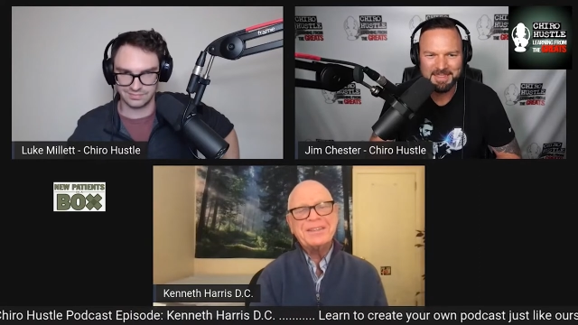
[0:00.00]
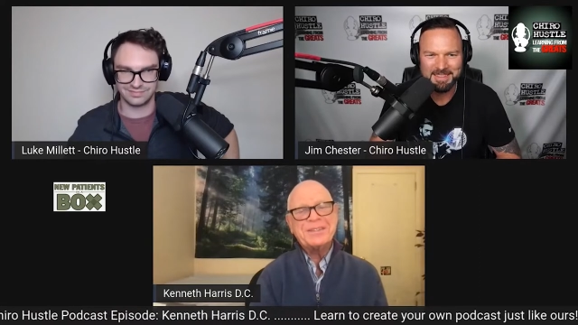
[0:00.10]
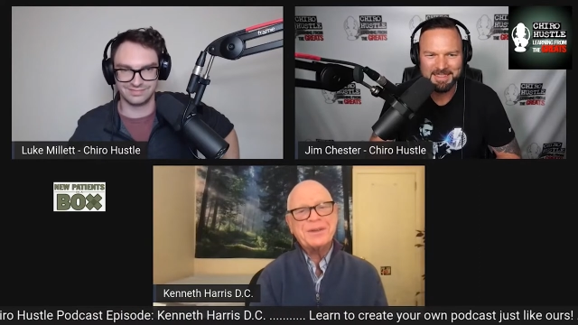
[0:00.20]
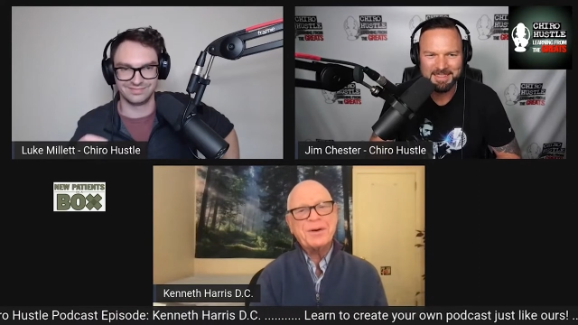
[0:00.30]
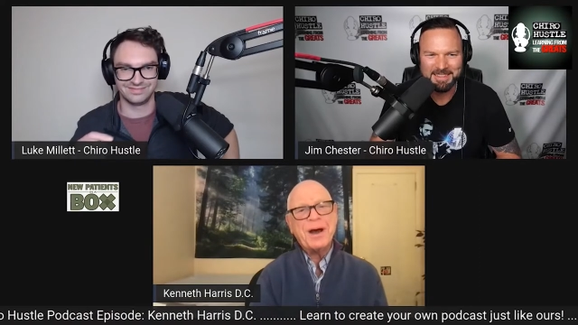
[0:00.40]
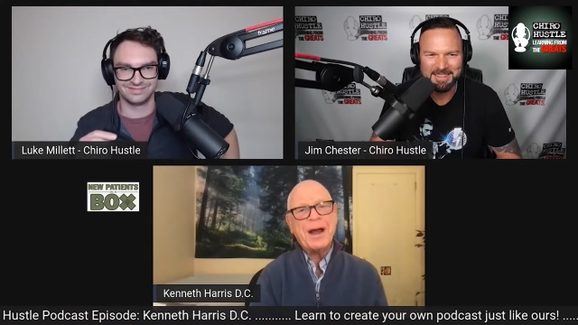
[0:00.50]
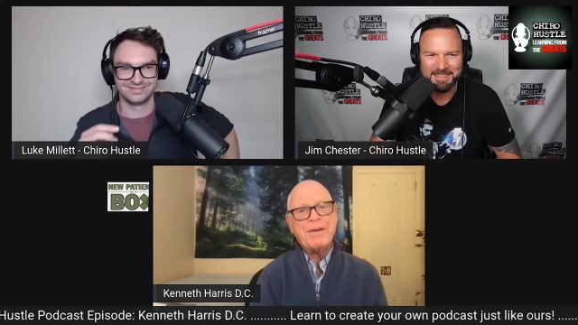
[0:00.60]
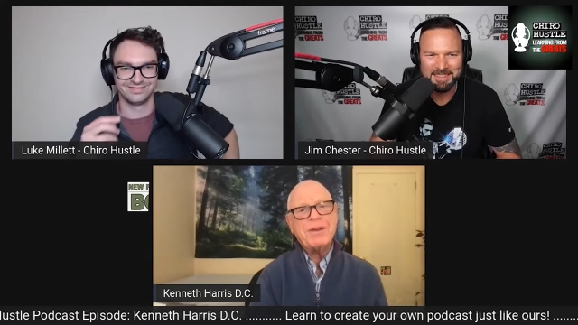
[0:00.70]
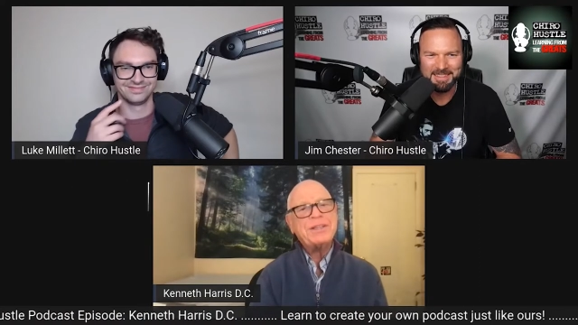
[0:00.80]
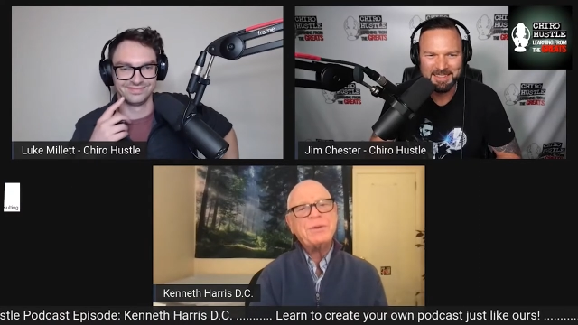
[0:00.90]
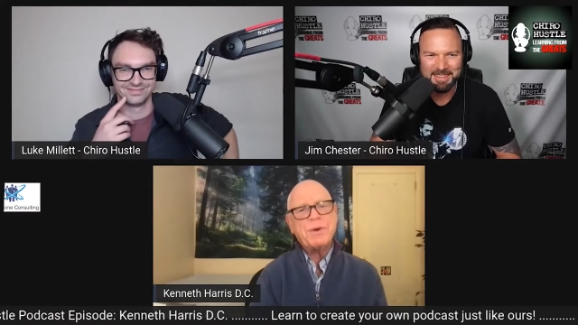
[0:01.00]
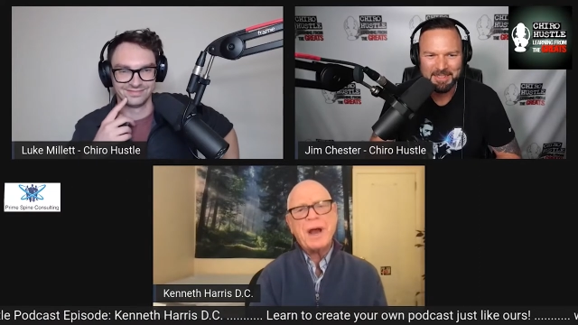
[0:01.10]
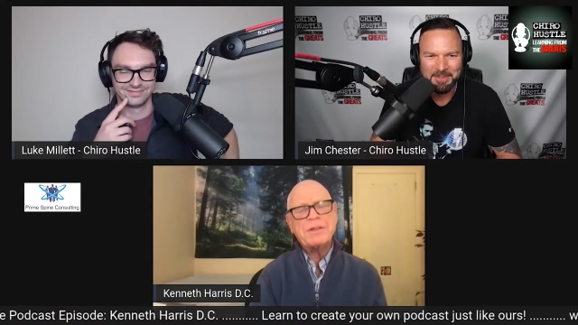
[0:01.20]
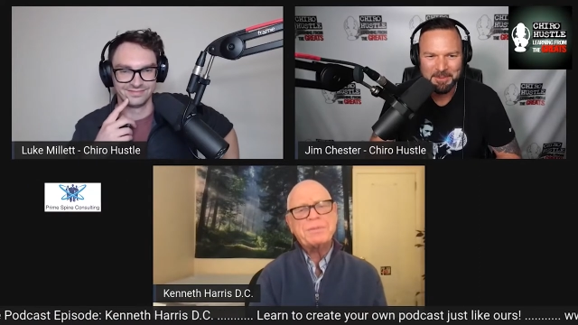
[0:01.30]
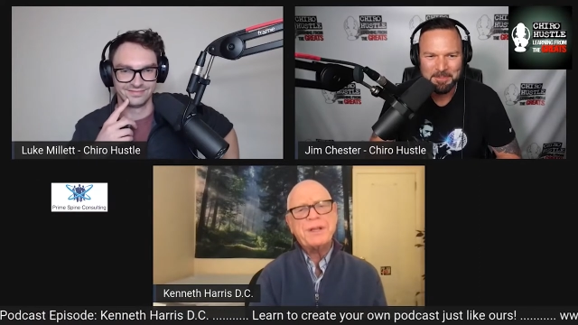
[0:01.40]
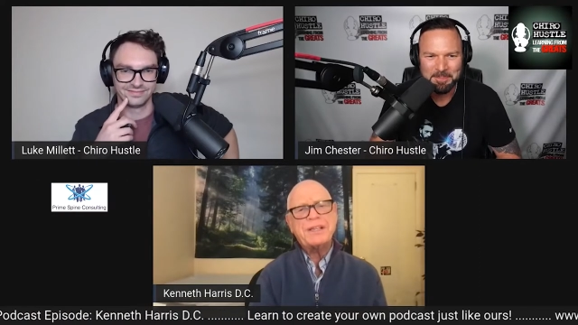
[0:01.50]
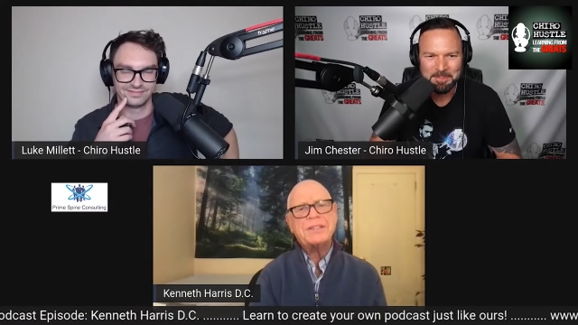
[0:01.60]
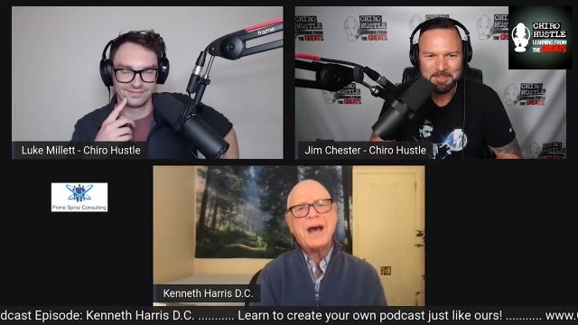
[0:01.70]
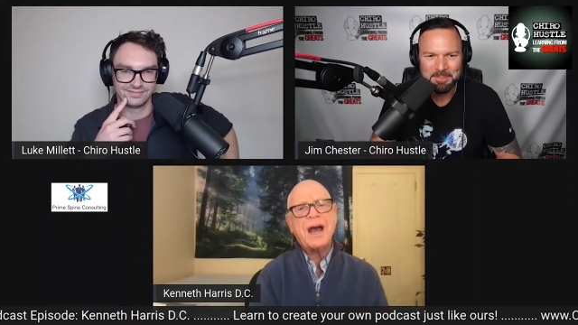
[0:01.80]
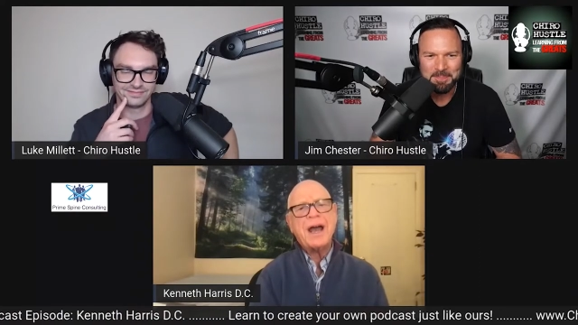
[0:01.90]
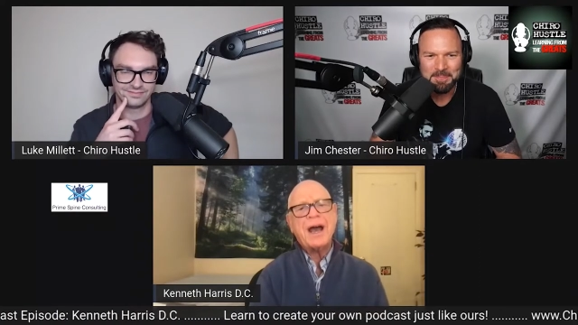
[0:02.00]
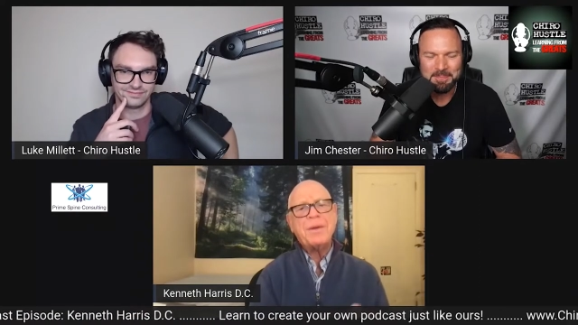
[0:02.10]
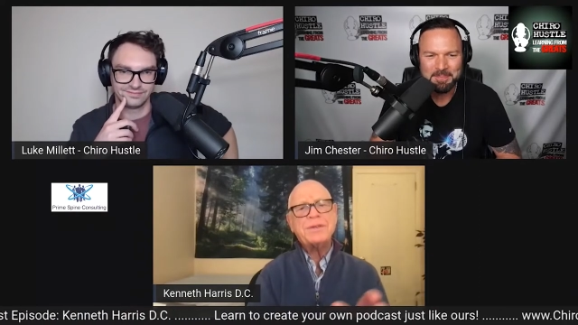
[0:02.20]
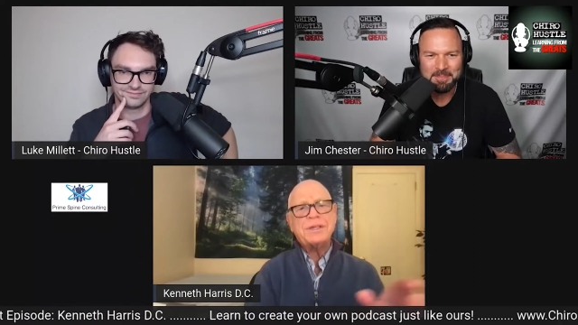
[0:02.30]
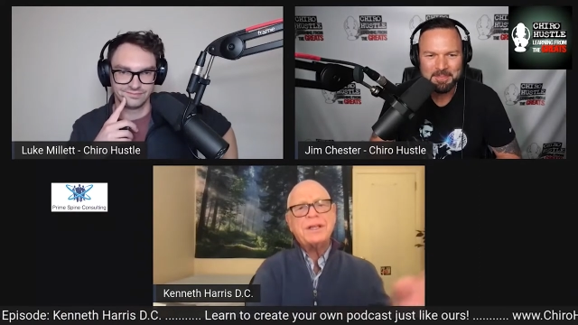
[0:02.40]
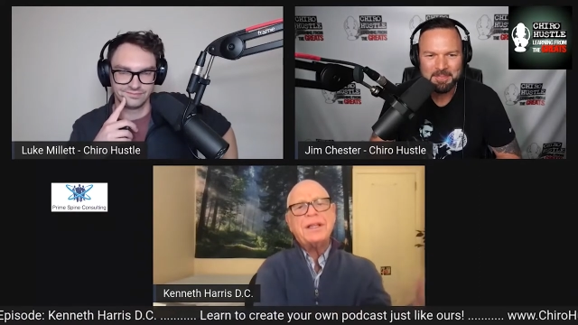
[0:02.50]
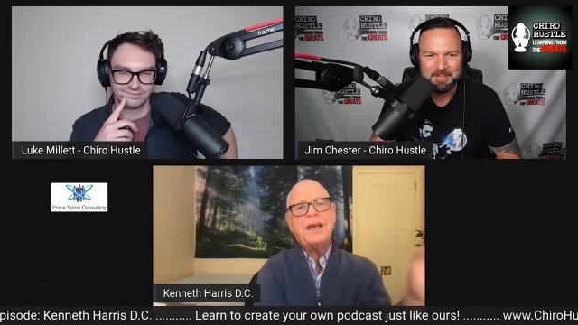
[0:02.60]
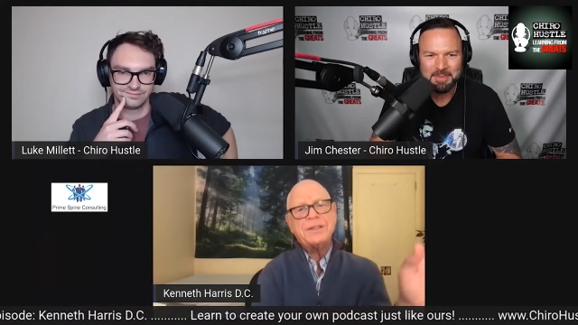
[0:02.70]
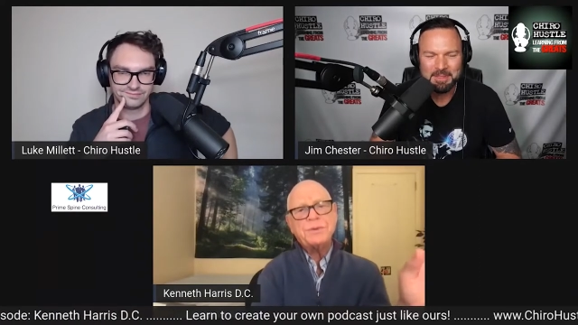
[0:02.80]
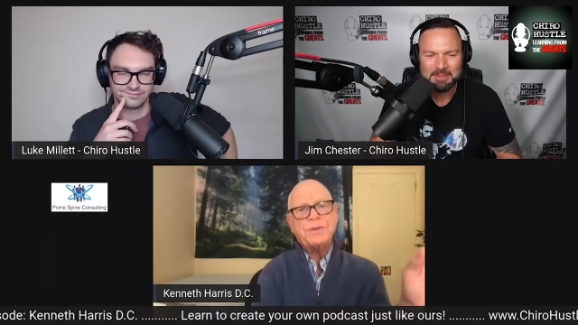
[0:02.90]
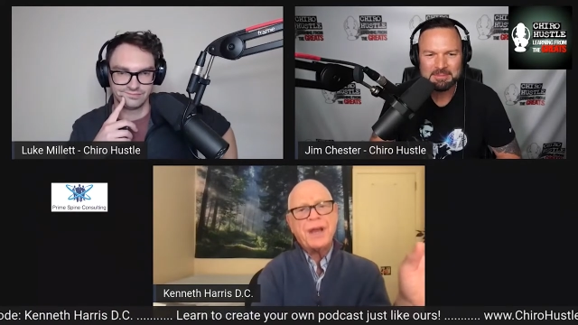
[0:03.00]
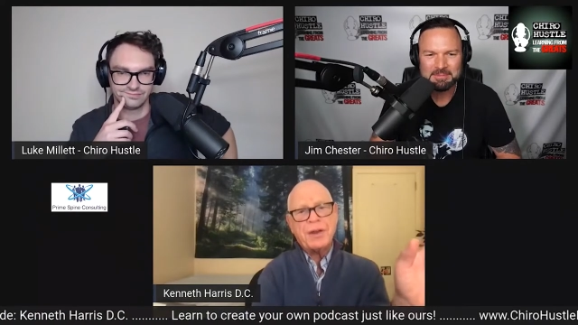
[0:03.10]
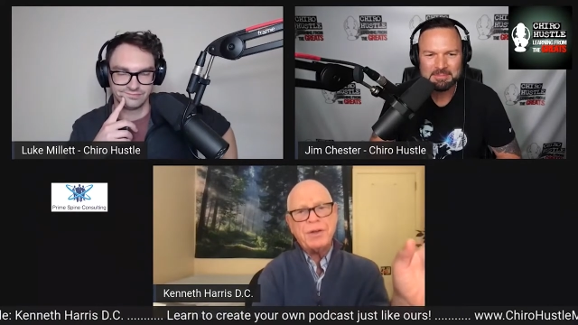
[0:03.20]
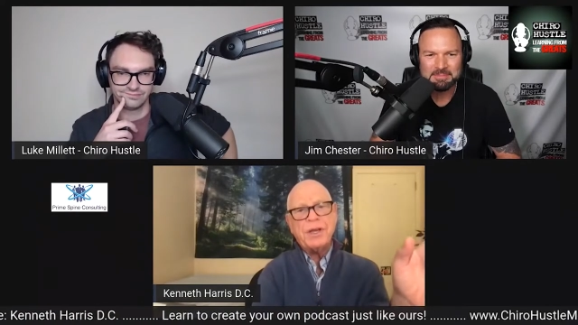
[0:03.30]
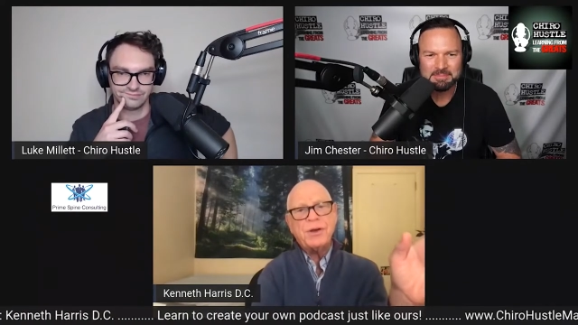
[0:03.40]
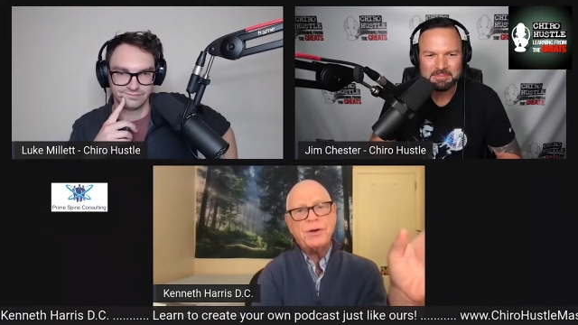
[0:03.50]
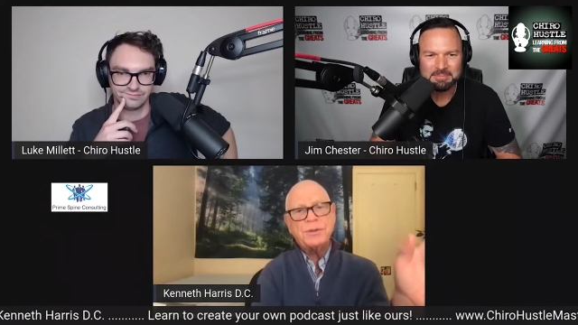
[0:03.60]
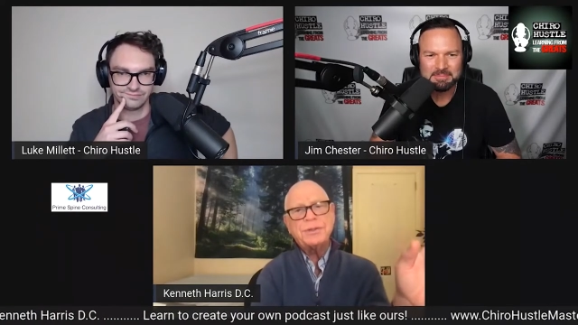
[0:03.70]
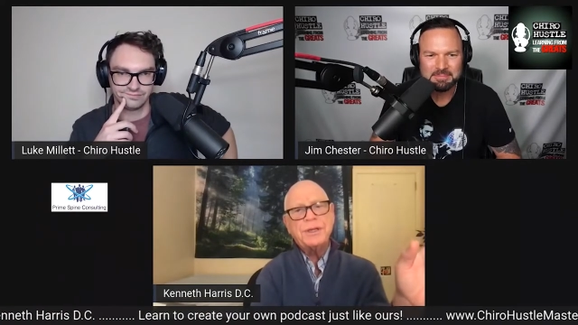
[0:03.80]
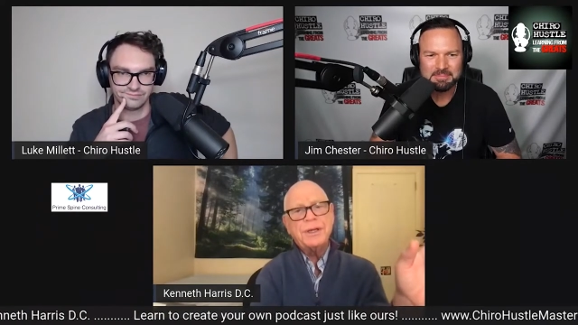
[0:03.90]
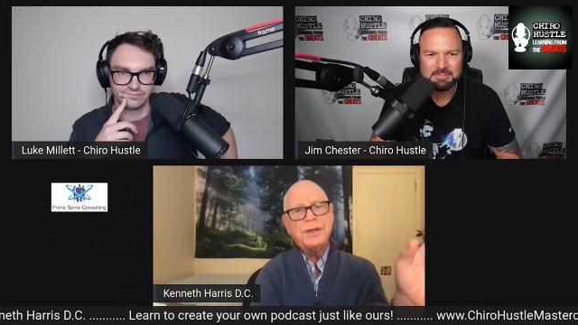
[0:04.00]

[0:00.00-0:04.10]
Speaker 1: So I, Reggie, I was blessed. I, I was in class with Irene Gold,